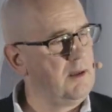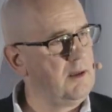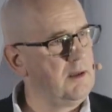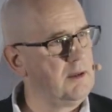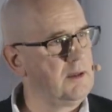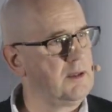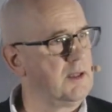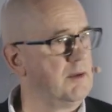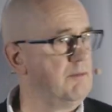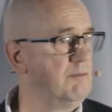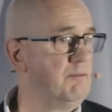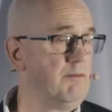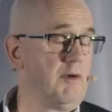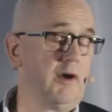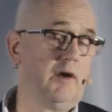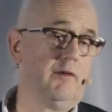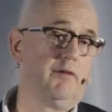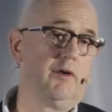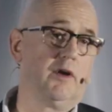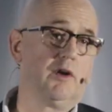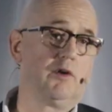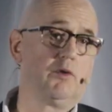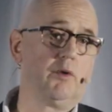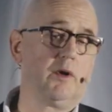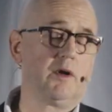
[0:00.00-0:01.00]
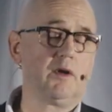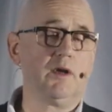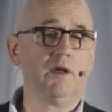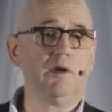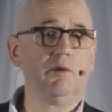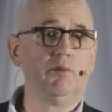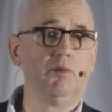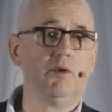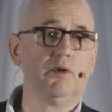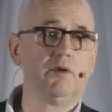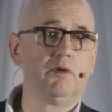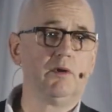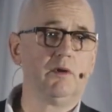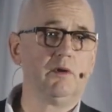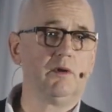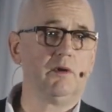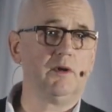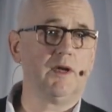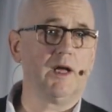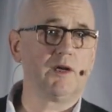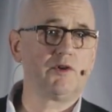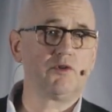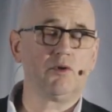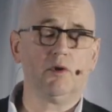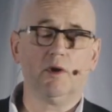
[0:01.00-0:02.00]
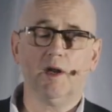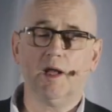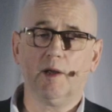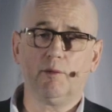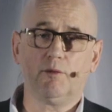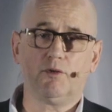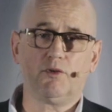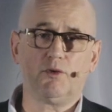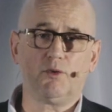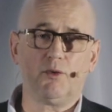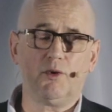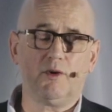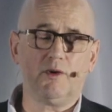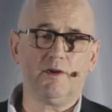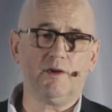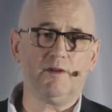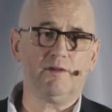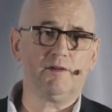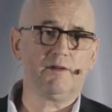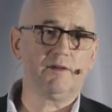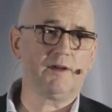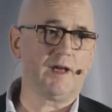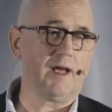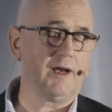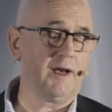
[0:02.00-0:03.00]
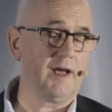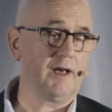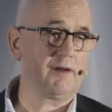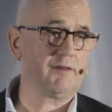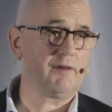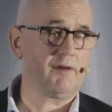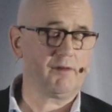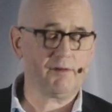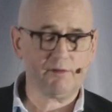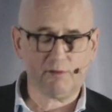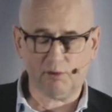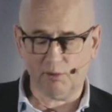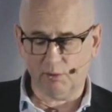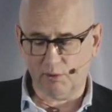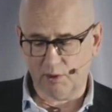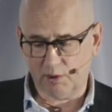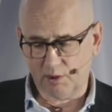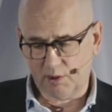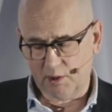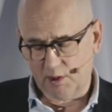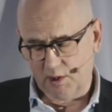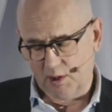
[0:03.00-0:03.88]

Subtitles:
can very, very quickly with natural language queries gain access to a